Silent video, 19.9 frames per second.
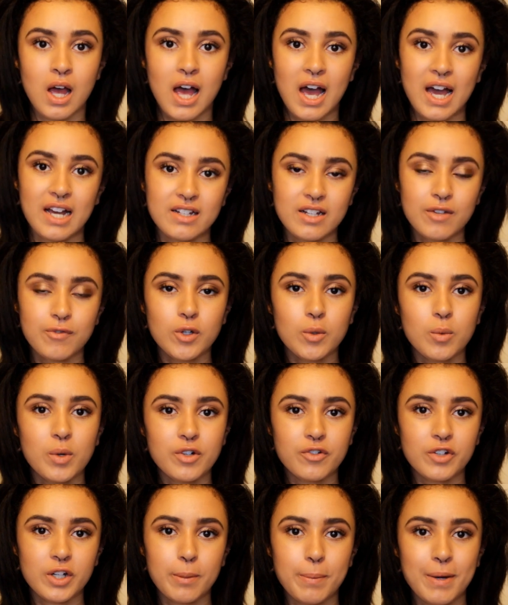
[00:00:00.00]
And if you're
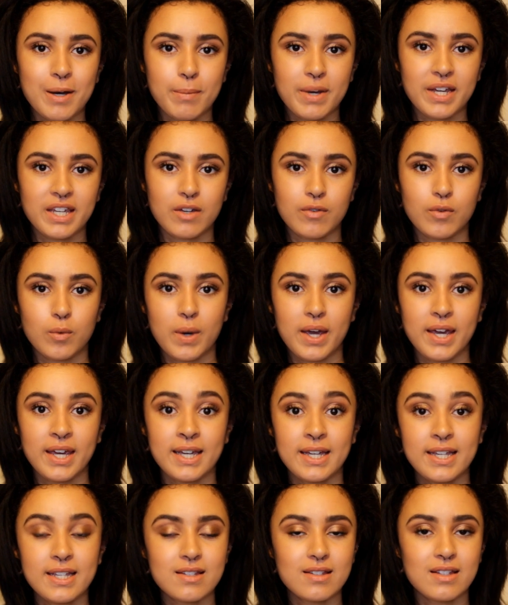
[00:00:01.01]
wondering about my giveaway,
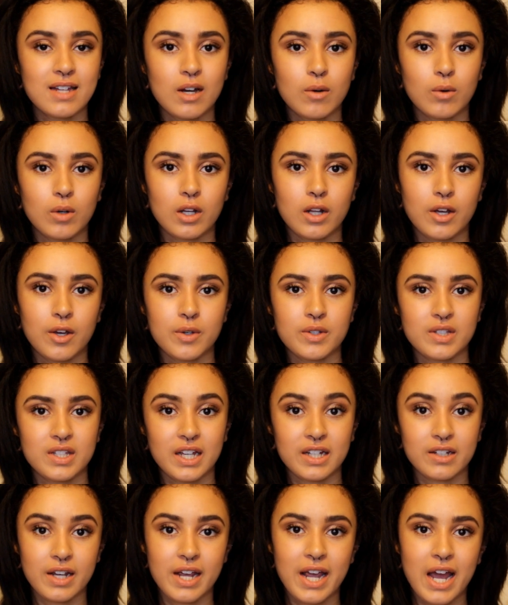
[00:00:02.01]
it is now closed
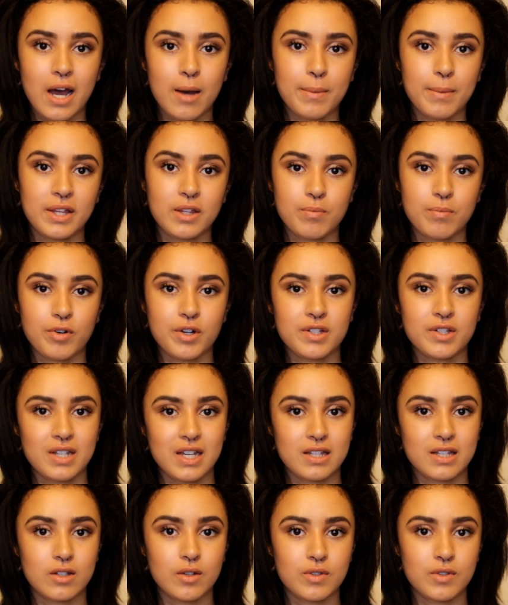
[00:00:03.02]
and I am in the
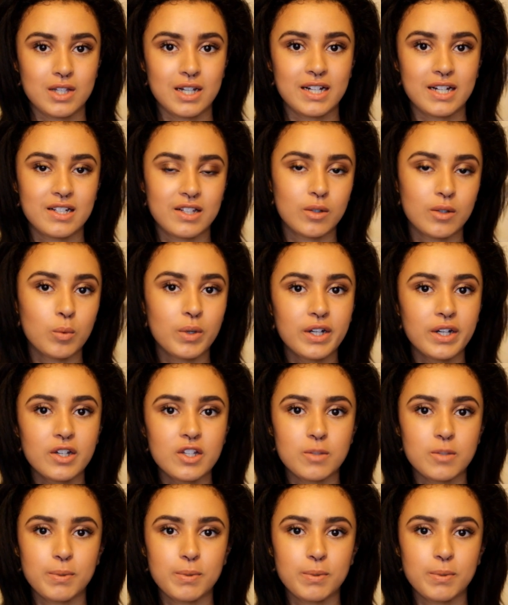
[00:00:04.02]
process of selecting the winners